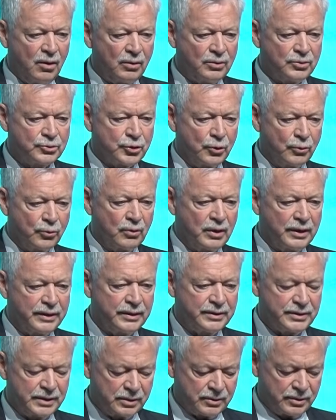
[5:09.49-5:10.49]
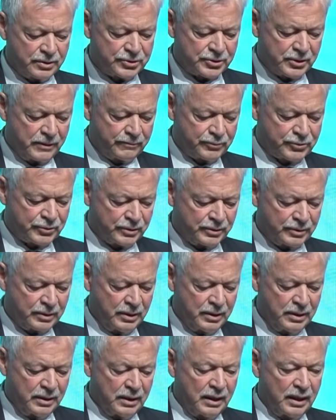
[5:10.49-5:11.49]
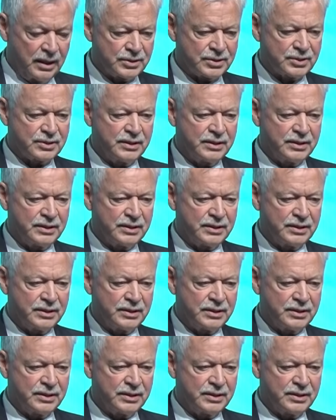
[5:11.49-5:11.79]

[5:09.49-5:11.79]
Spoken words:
Total energy consumption has